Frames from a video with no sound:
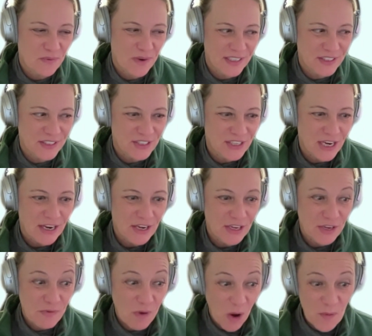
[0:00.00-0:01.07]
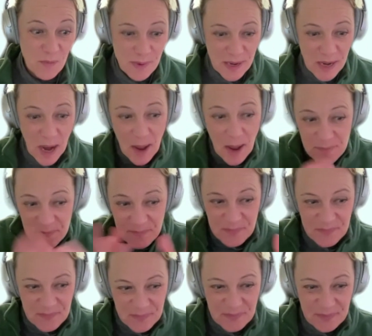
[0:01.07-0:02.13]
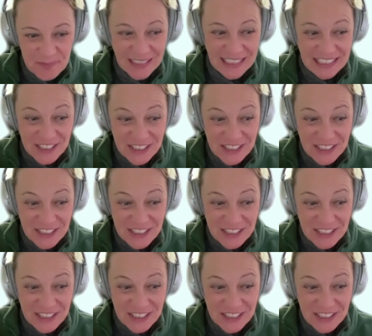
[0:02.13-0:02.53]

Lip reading: Once you open up like